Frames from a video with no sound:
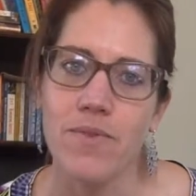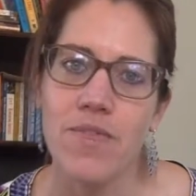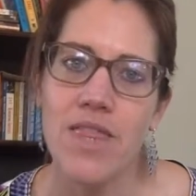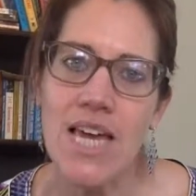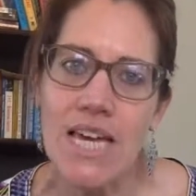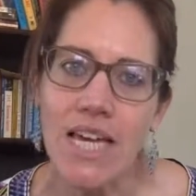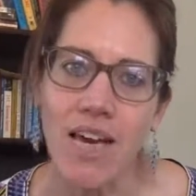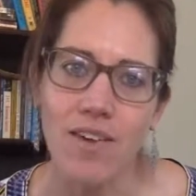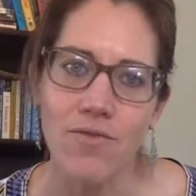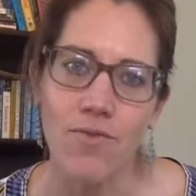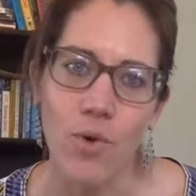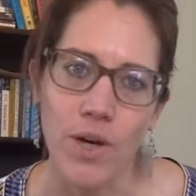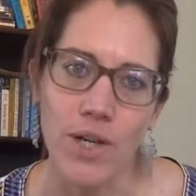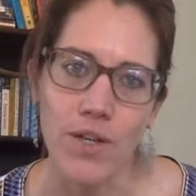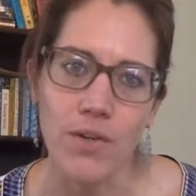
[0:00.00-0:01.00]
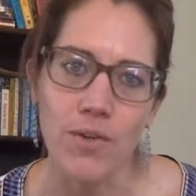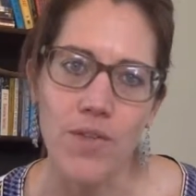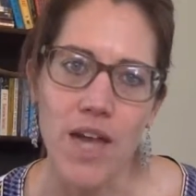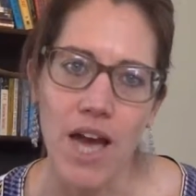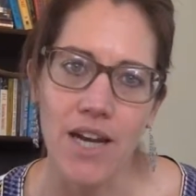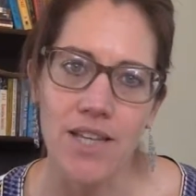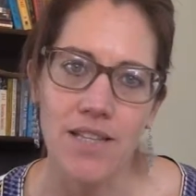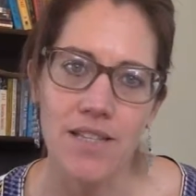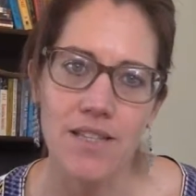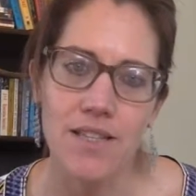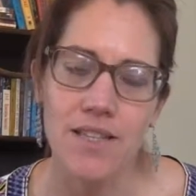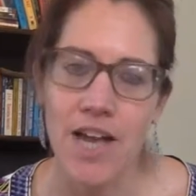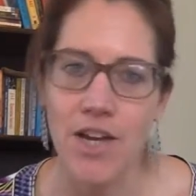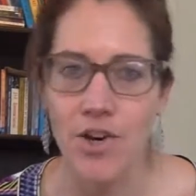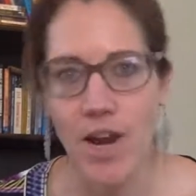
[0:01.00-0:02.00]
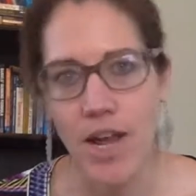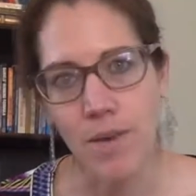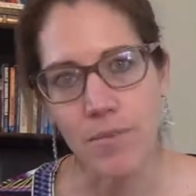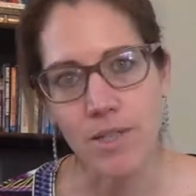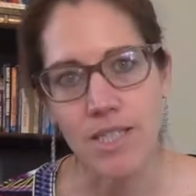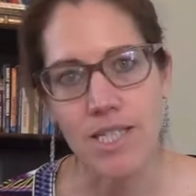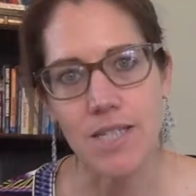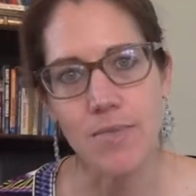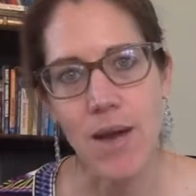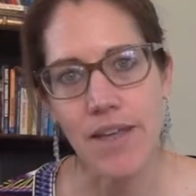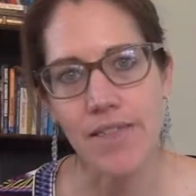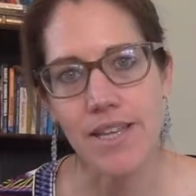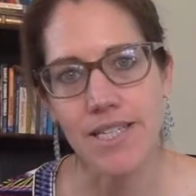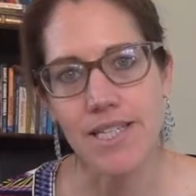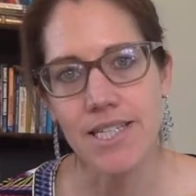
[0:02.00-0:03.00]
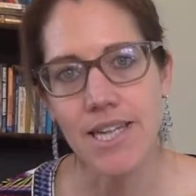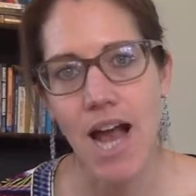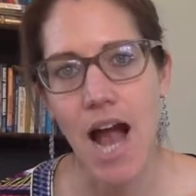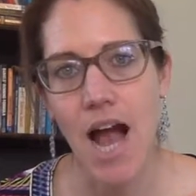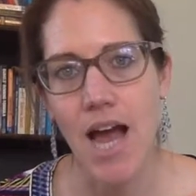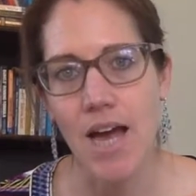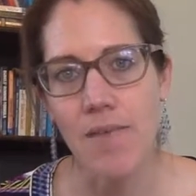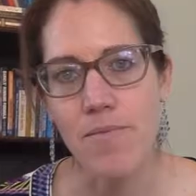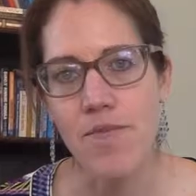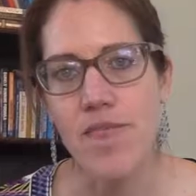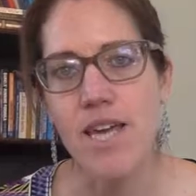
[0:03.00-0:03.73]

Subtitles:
thinking for you, that you're able to spend this time